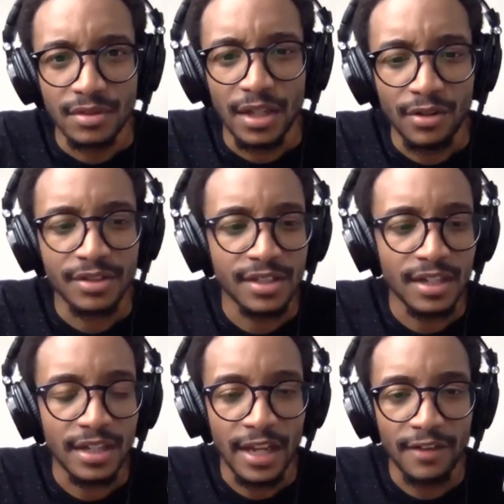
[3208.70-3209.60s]
I don't
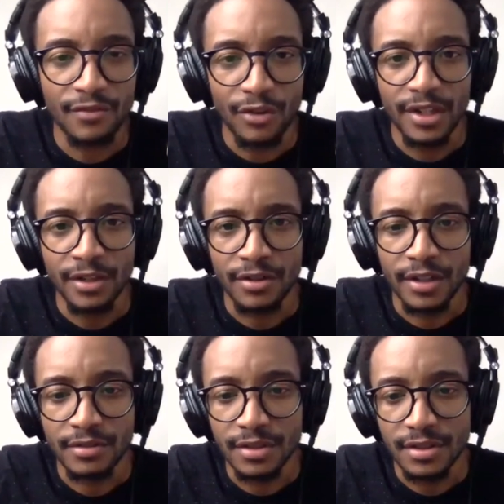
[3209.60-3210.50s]
understand. I have great
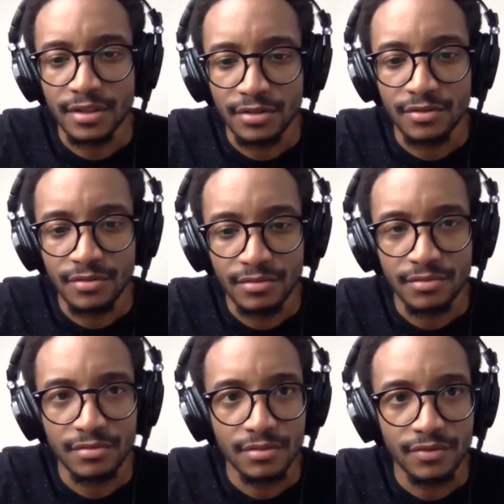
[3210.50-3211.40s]
internet. This is
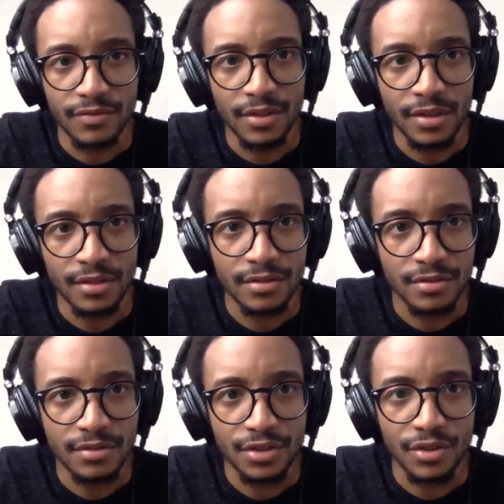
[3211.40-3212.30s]
very
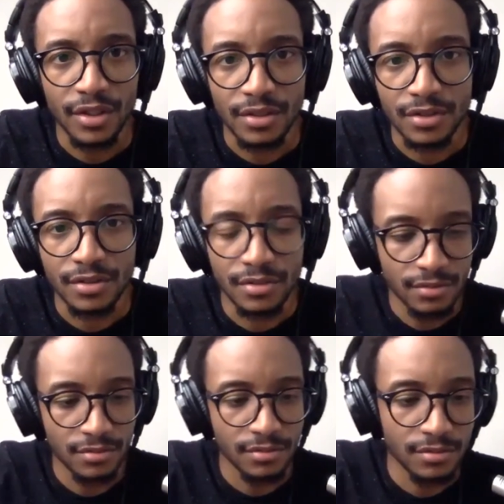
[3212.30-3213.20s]
strange.
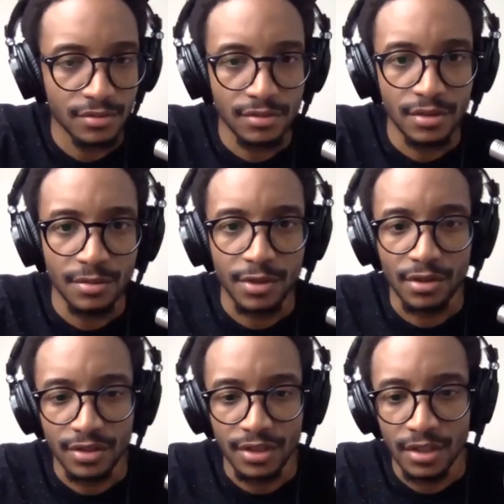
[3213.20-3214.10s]
Let me
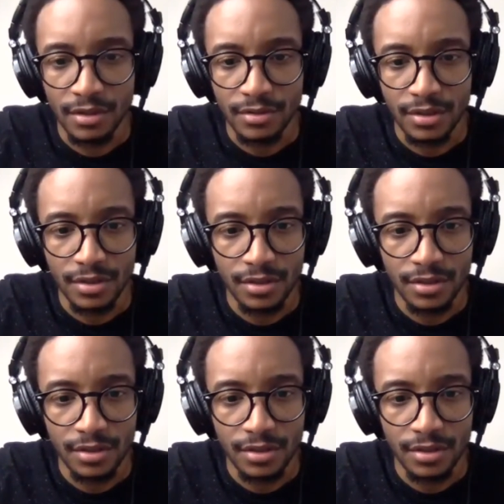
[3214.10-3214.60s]
close it out.